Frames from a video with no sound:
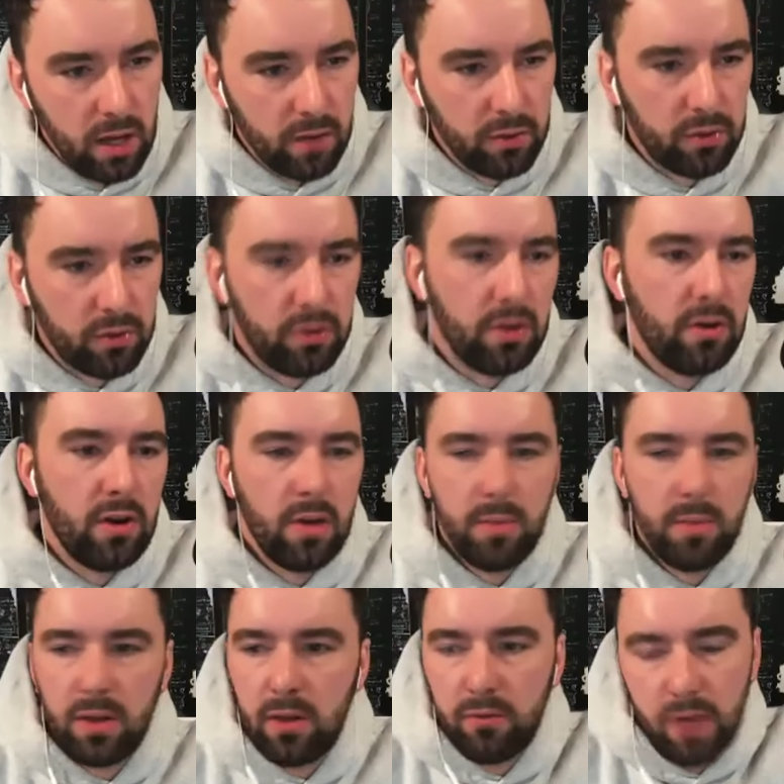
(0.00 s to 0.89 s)
of
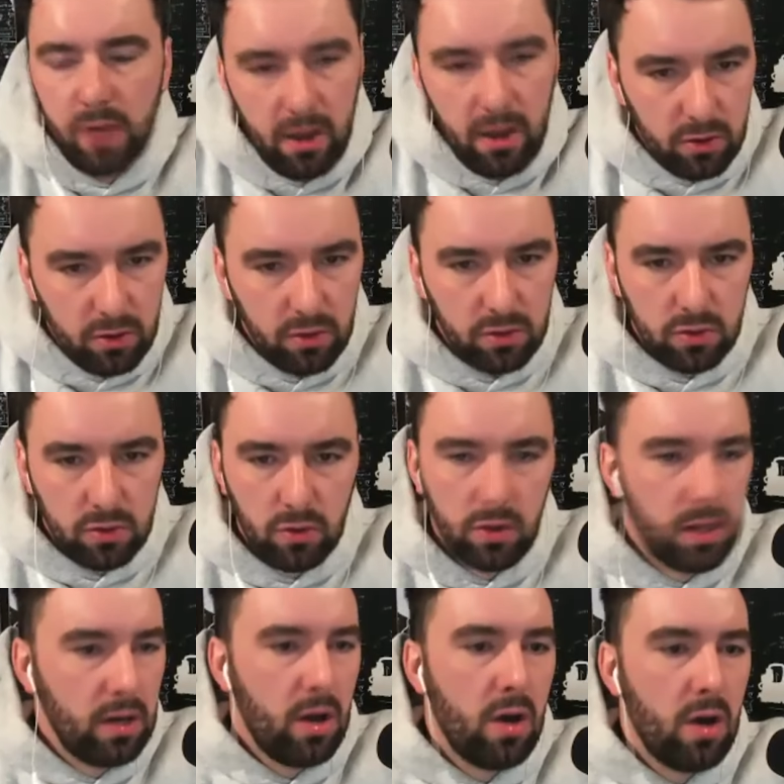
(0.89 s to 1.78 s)
Ethereum and the value that's
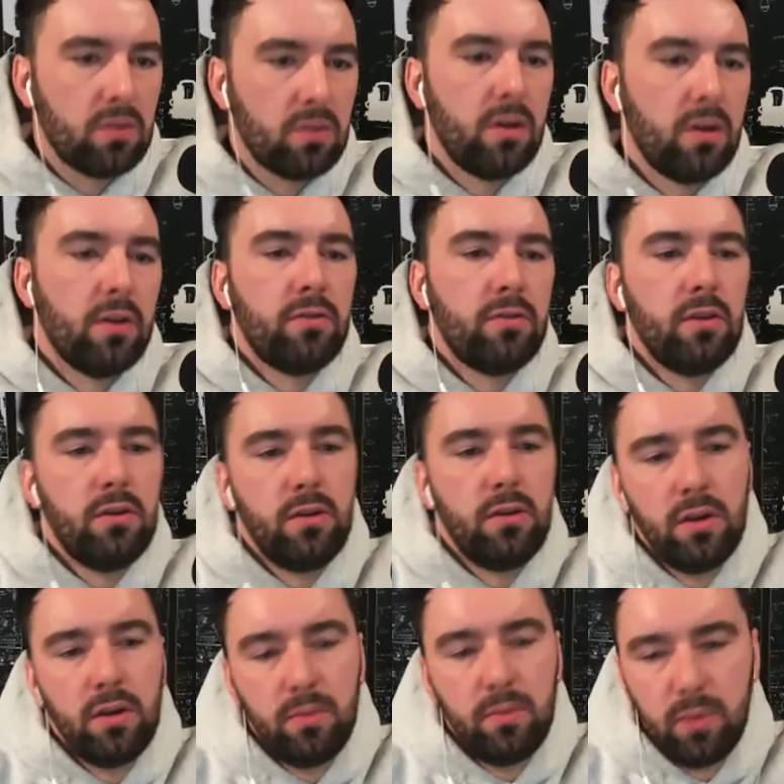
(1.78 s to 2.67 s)
already locked on
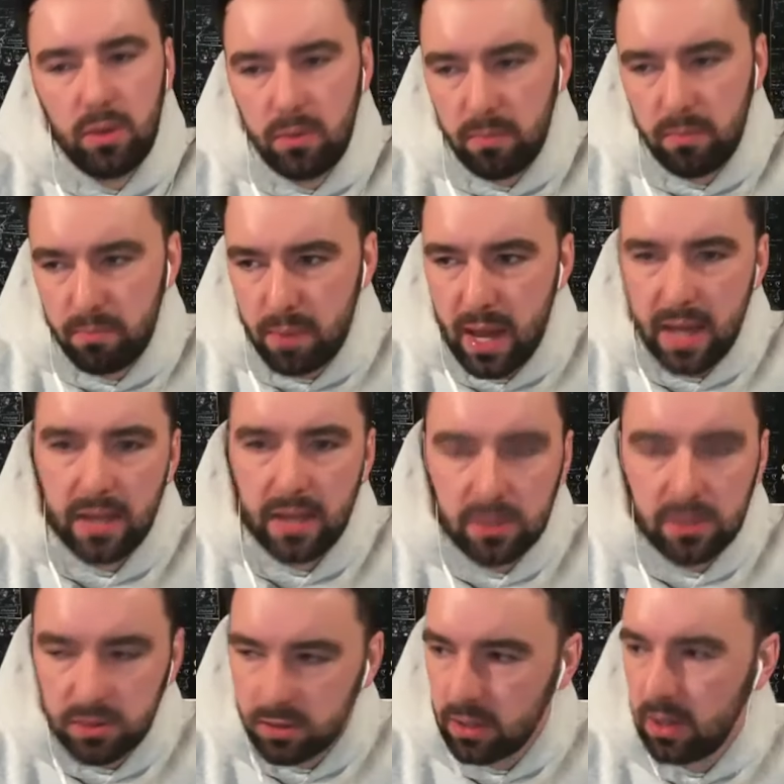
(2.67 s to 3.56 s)
Ethereum and
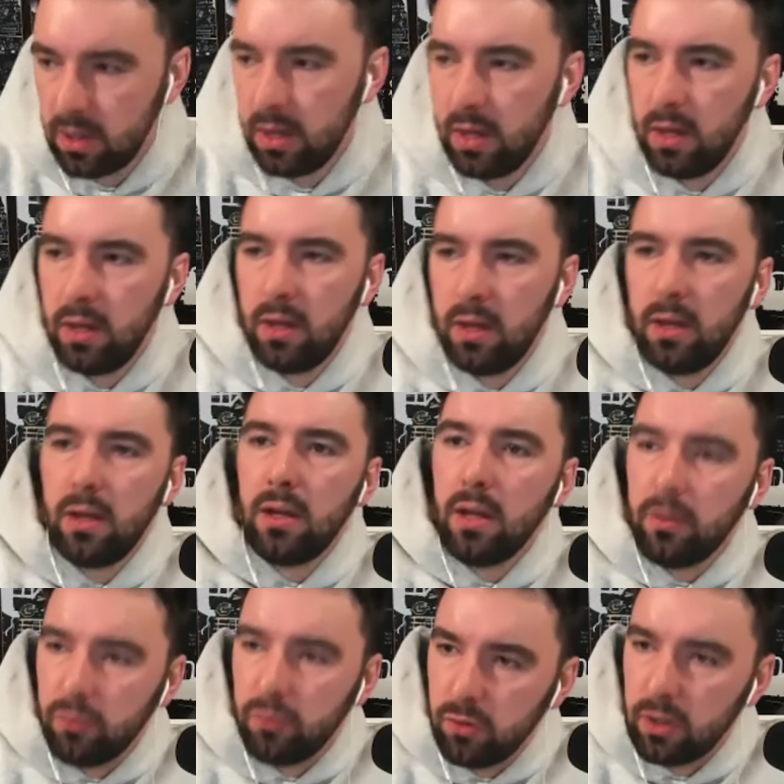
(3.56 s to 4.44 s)
Base.
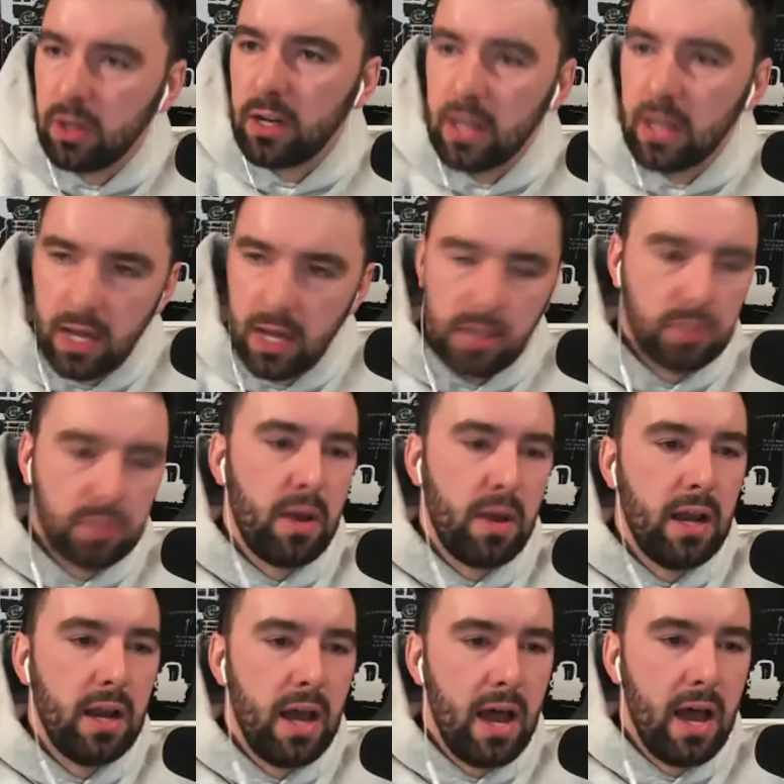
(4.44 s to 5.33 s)
If you didn't guess
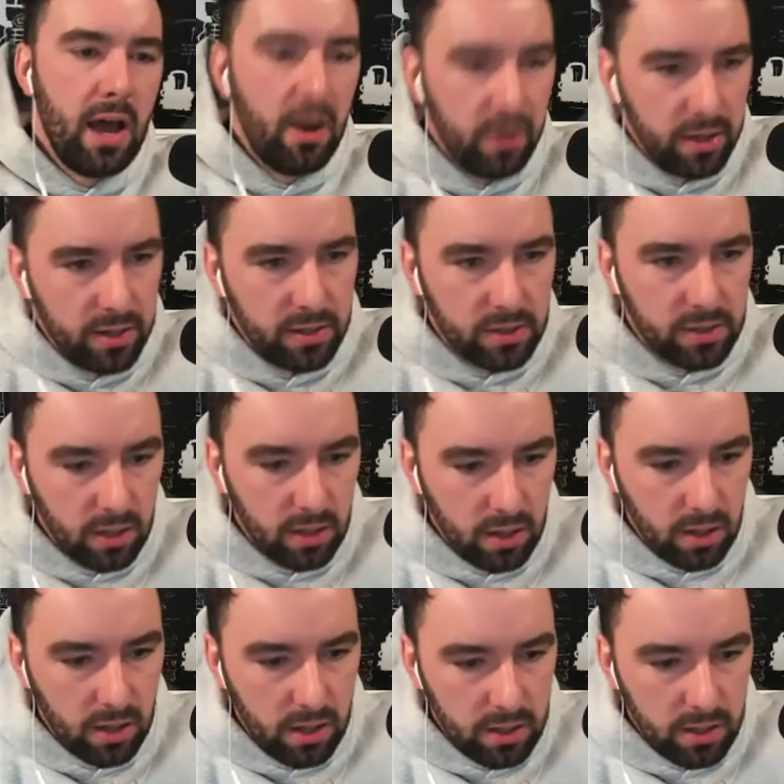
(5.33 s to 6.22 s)
by now, is
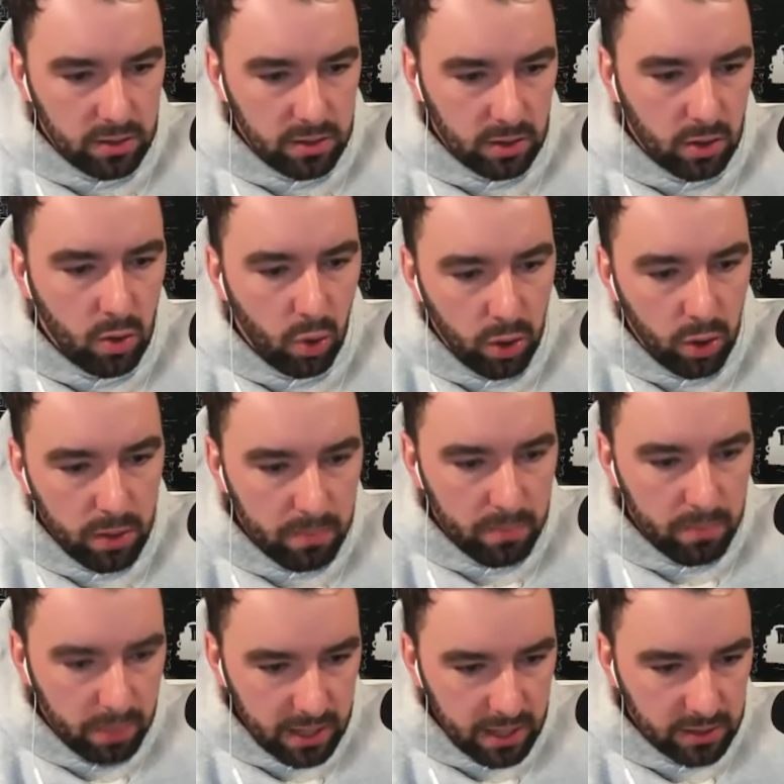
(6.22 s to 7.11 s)
a is a
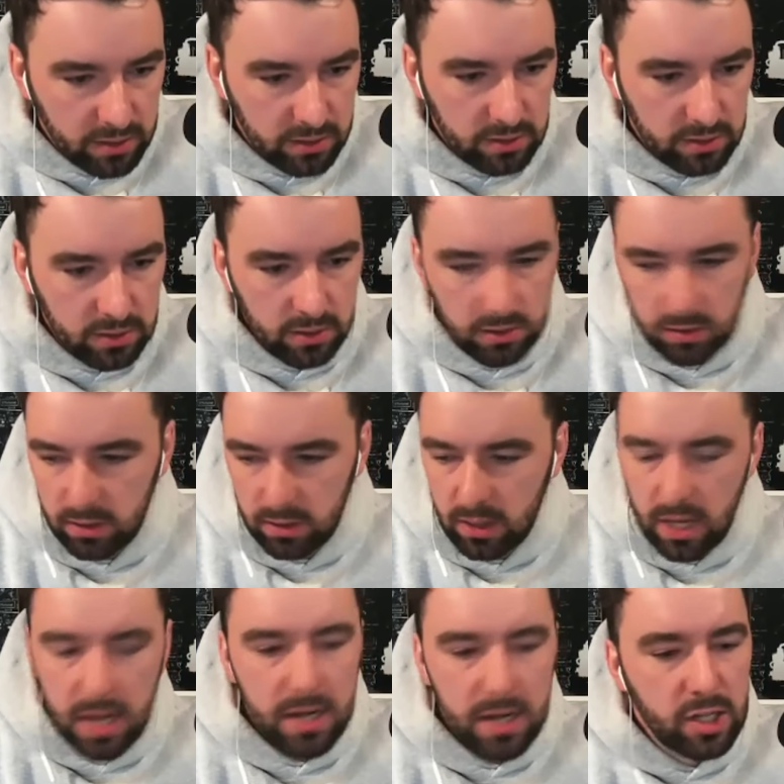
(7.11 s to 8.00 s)
Coinbase
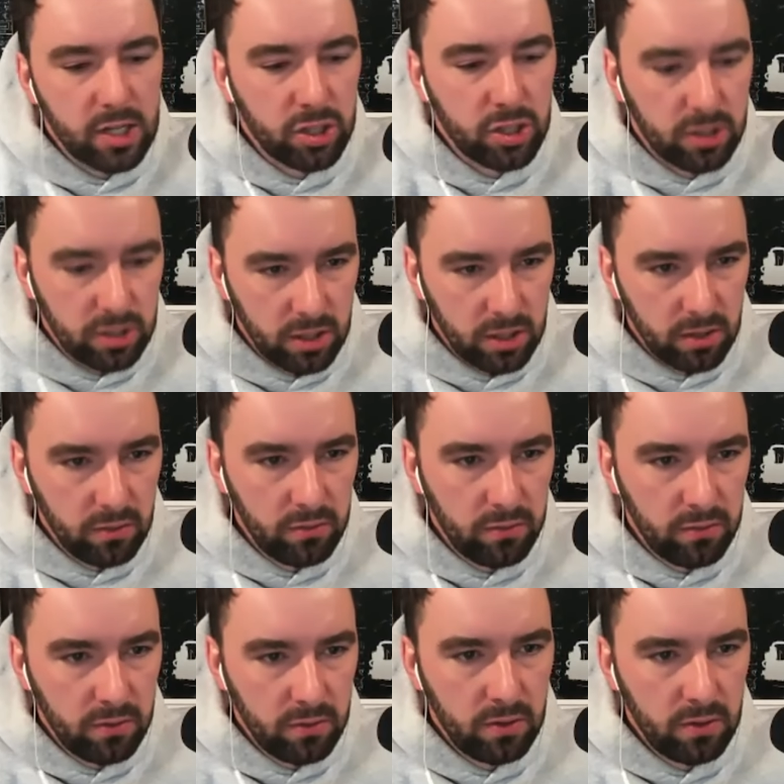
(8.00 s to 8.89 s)
initiative.